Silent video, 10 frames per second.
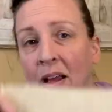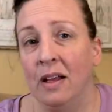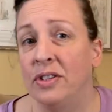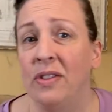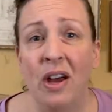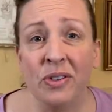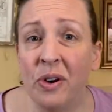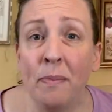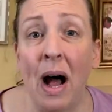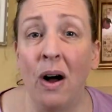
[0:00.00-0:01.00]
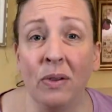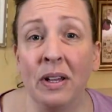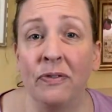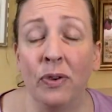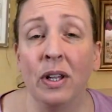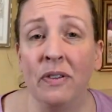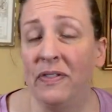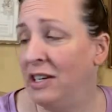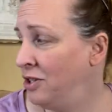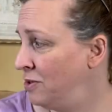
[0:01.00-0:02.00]
So those are my only fully
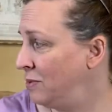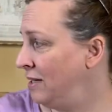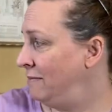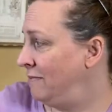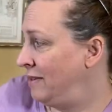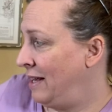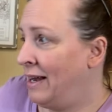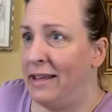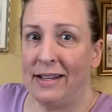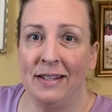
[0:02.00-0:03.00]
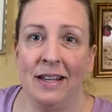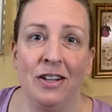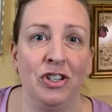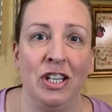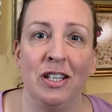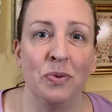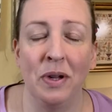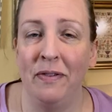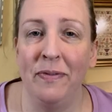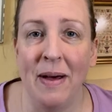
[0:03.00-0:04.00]
finished ones. And as I said, she's one
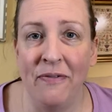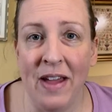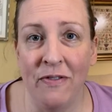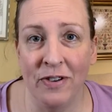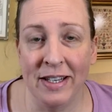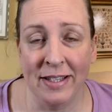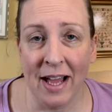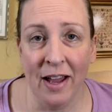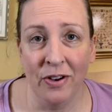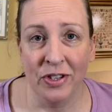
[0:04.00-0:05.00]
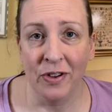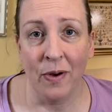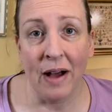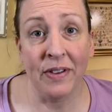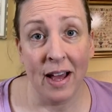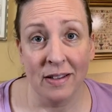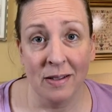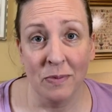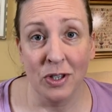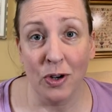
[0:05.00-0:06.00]
of my favorite designers, so I've got
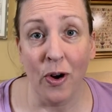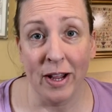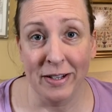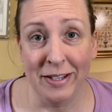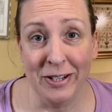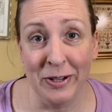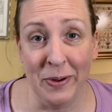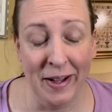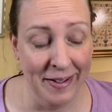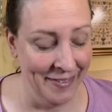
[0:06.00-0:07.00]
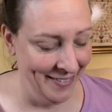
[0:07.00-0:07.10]
some starting to do, huh?